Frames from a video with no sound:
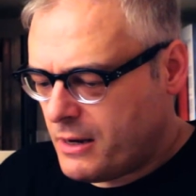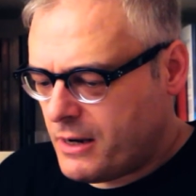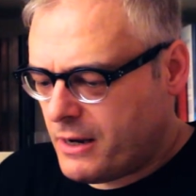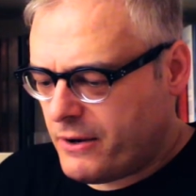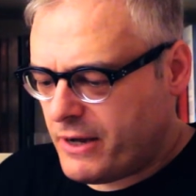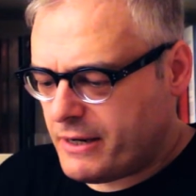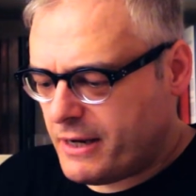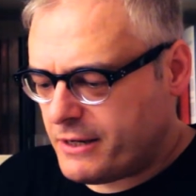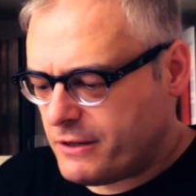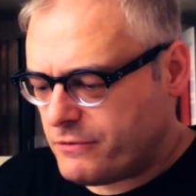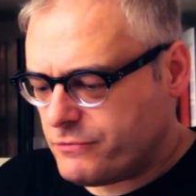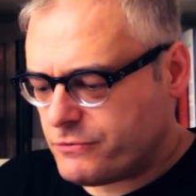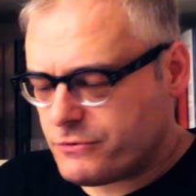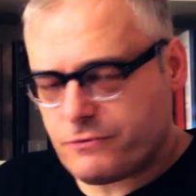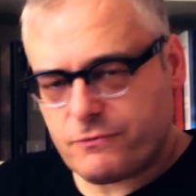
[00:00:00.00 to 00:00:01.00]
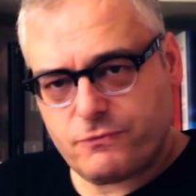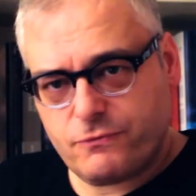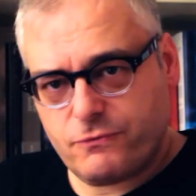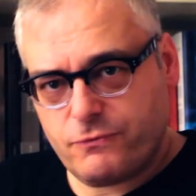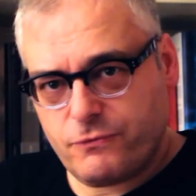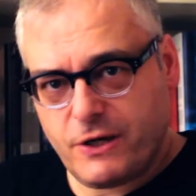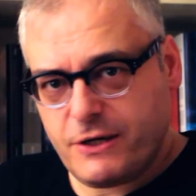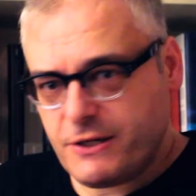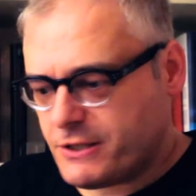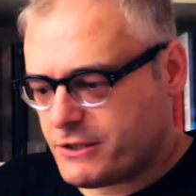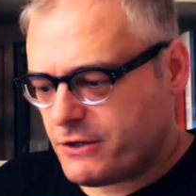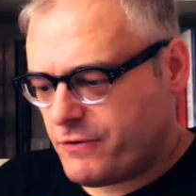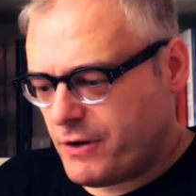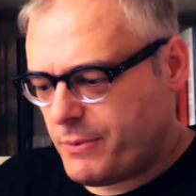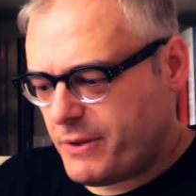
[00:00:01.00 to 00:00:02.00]
Now, I don't really
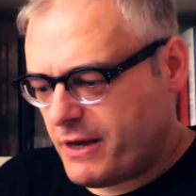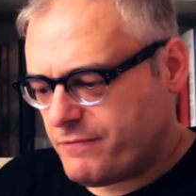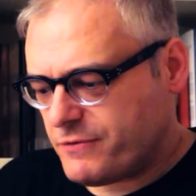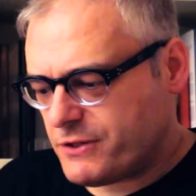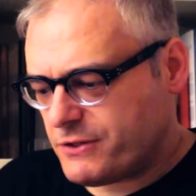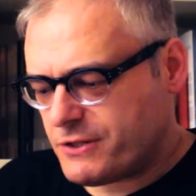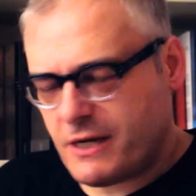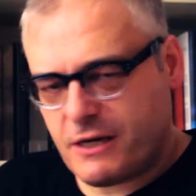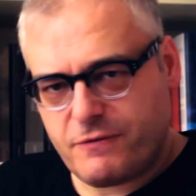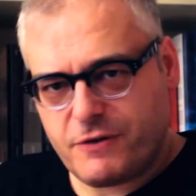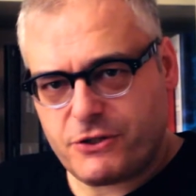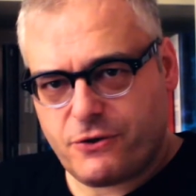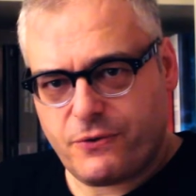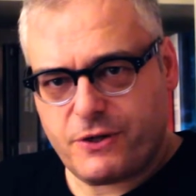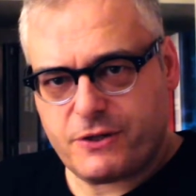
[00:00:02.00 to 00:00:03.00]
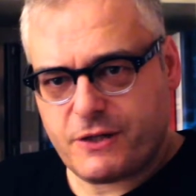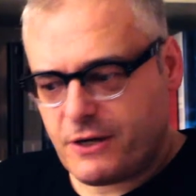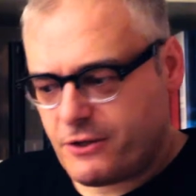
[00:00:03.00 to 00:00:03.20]
disagree with Evans and Stanovich on this.